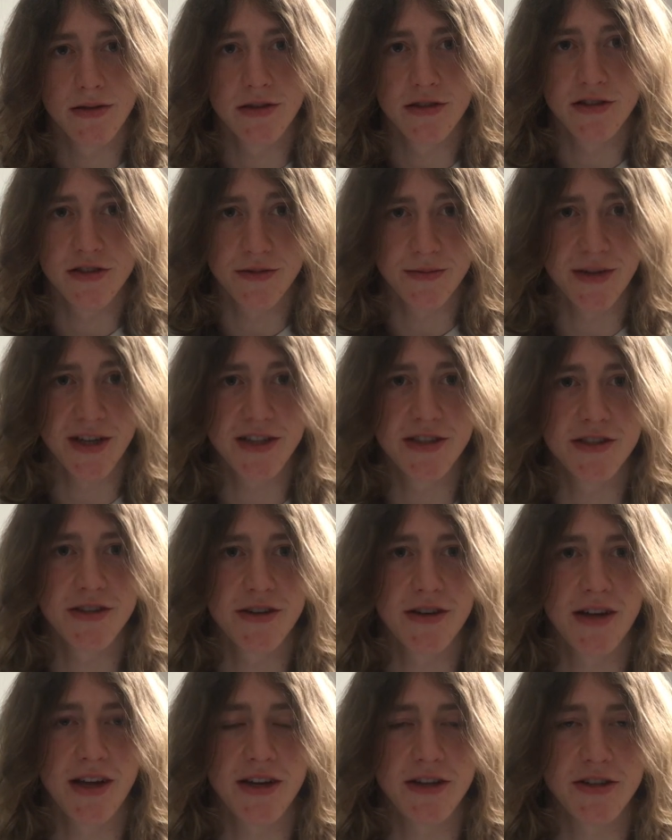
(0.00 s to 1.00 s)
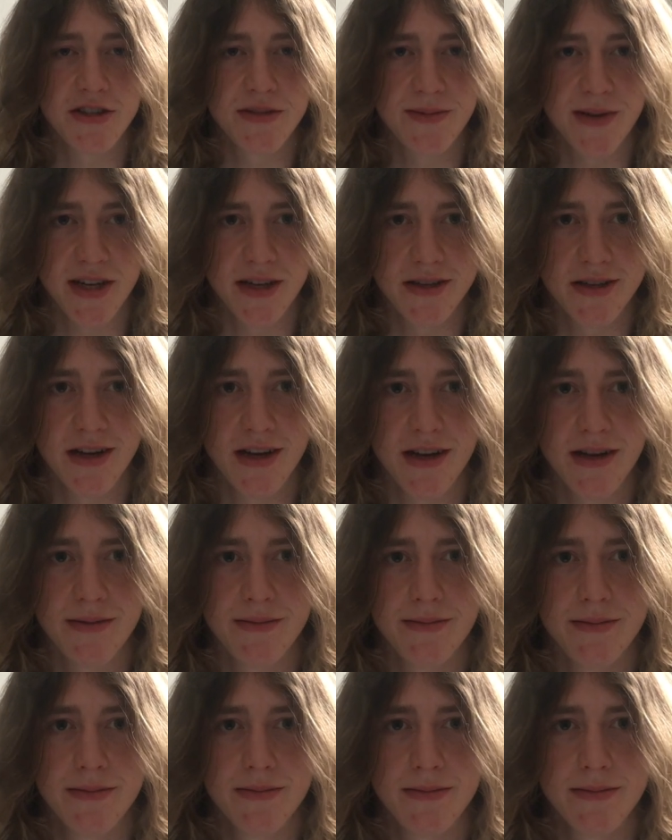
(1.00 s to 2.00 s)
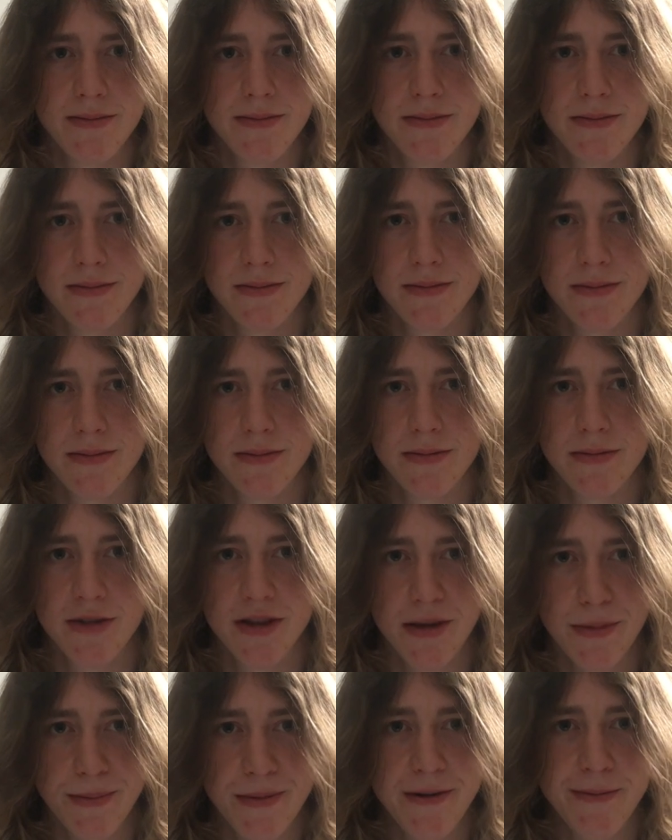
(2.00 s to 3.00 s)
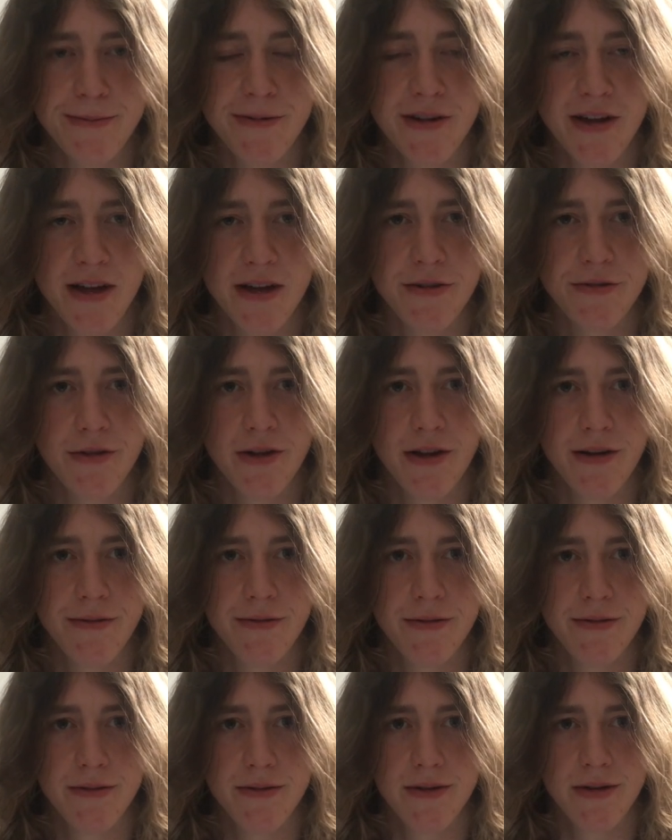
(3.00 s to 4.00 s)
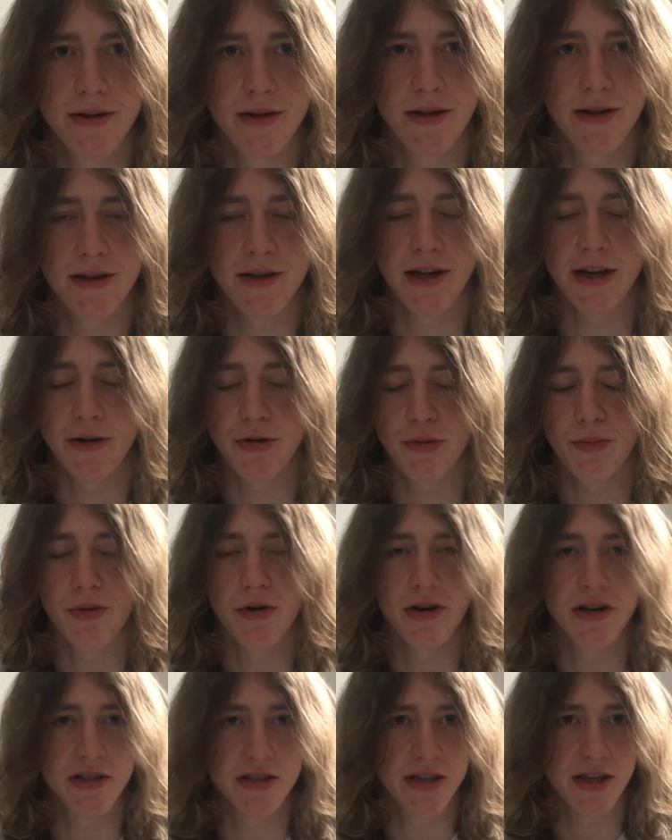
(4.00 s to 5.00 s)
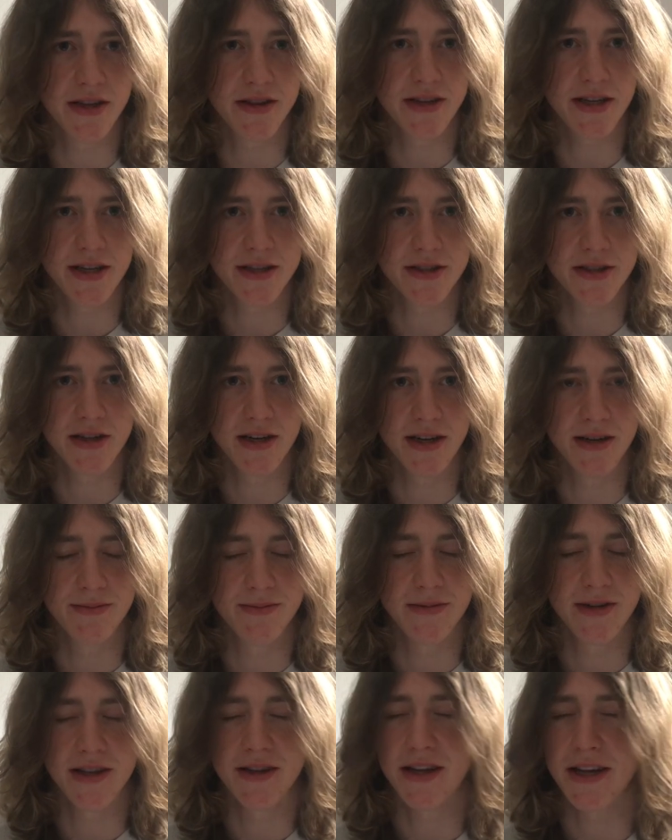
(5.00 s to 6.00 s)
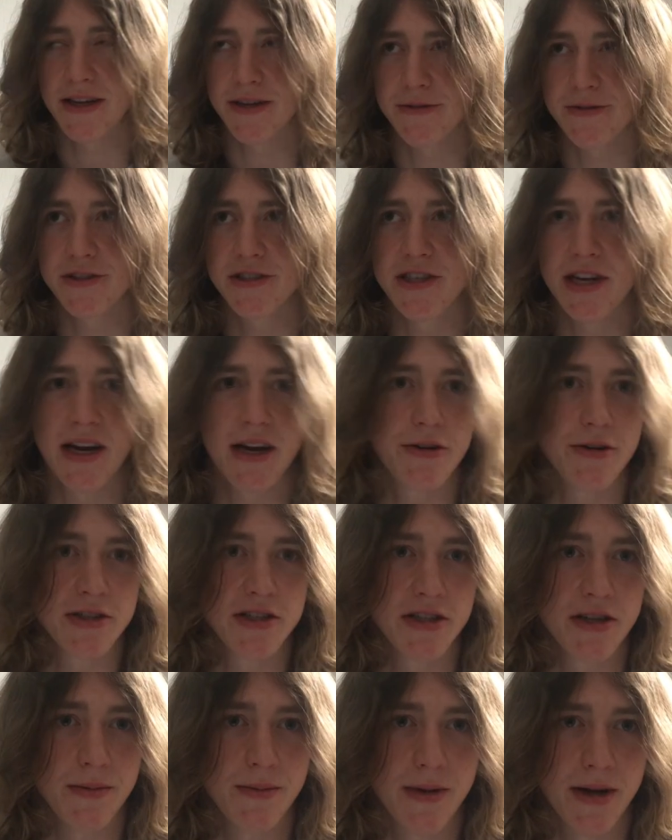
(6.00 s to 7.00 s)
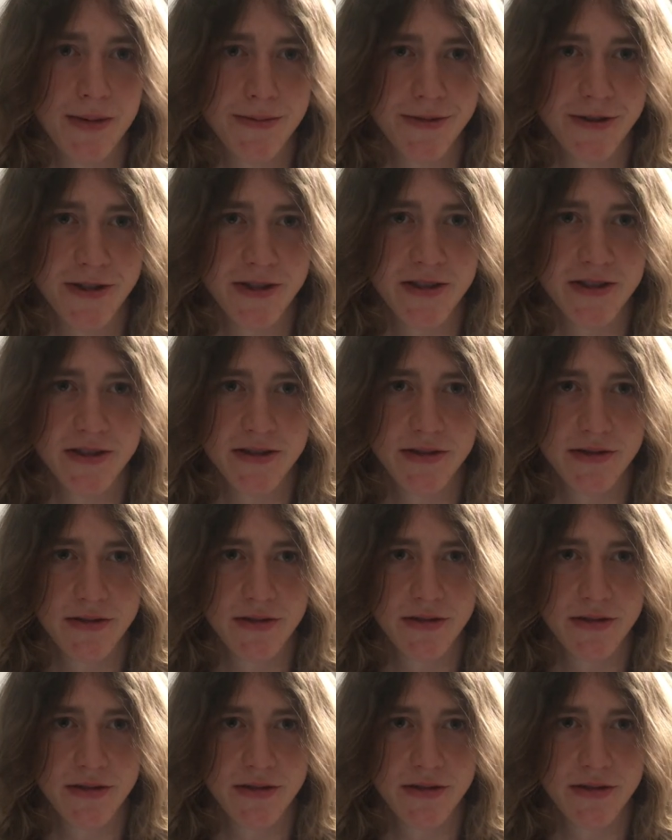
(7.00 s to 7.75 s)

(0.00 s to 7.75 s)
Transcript: So make sure that you spend time with the people that you love. and that you appreciate that time, and that you cherish the memories,